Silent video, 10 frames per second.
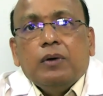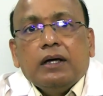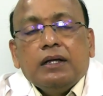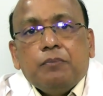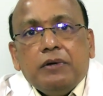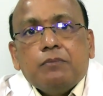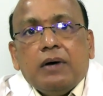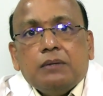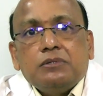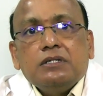uh repeat
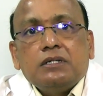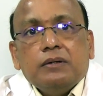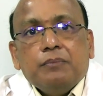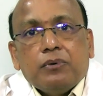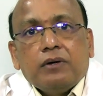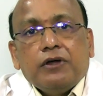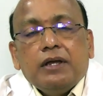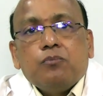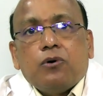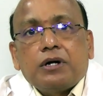biopsy is
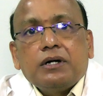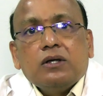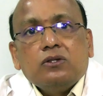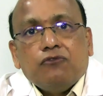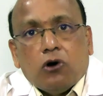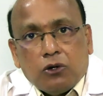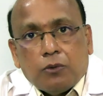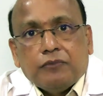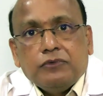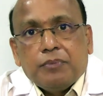very important in the
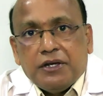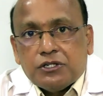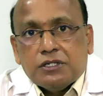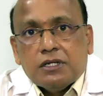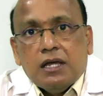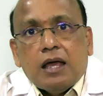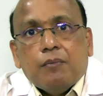follow-up of the patients